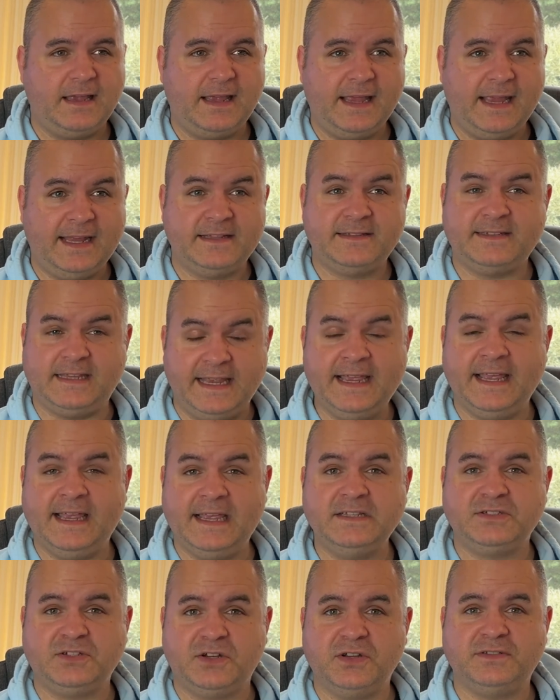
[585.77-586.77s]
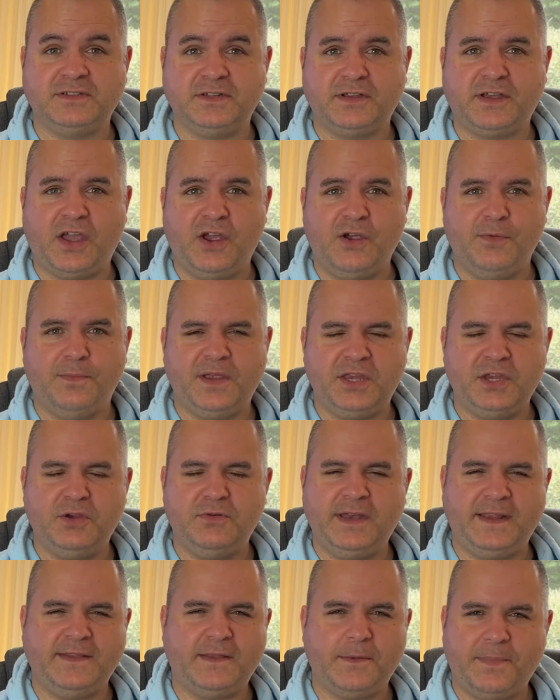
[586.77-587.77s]
it is good to go, but you
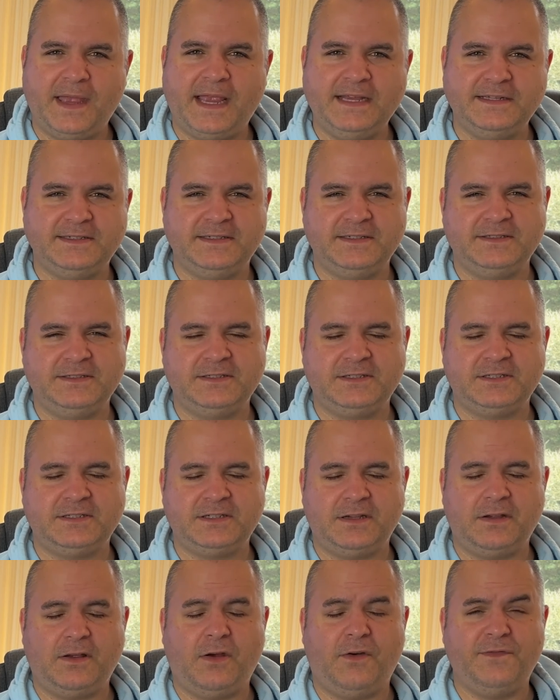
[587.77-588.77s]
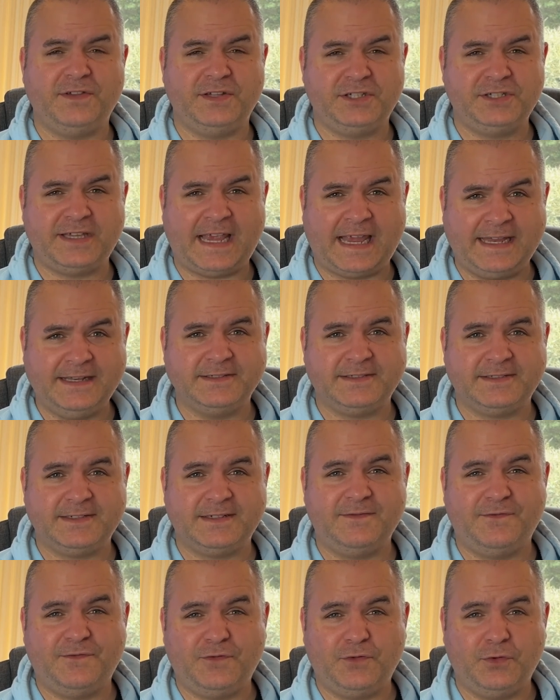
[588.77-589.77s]
need the patience of a saint
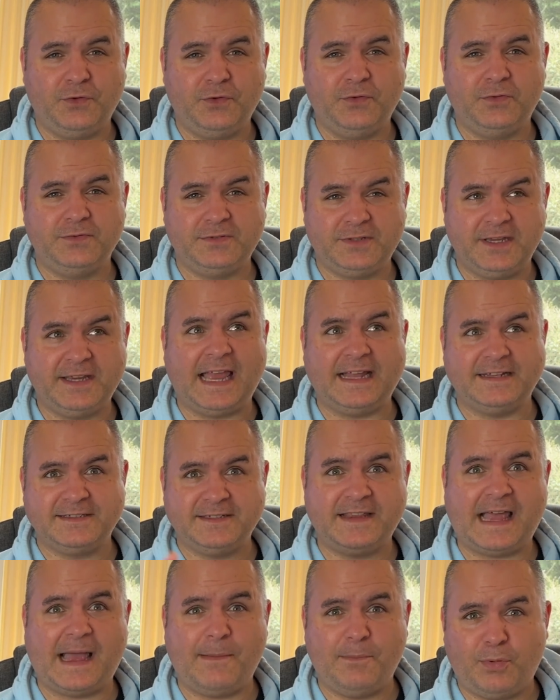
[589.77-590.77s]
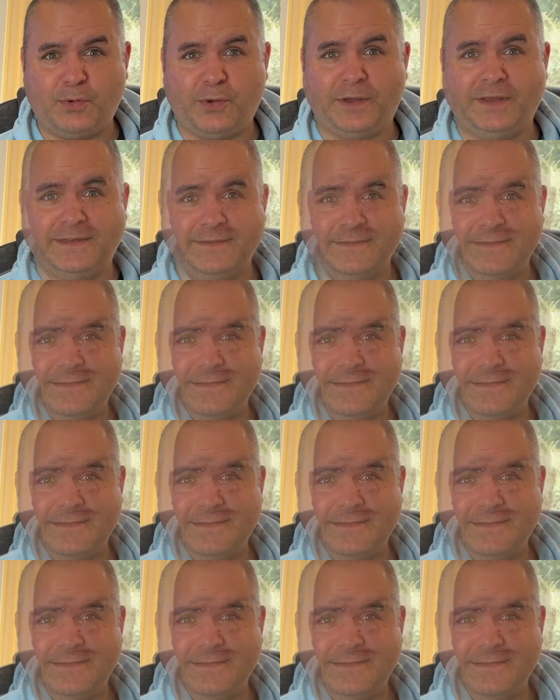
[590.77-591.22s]
to get to that point.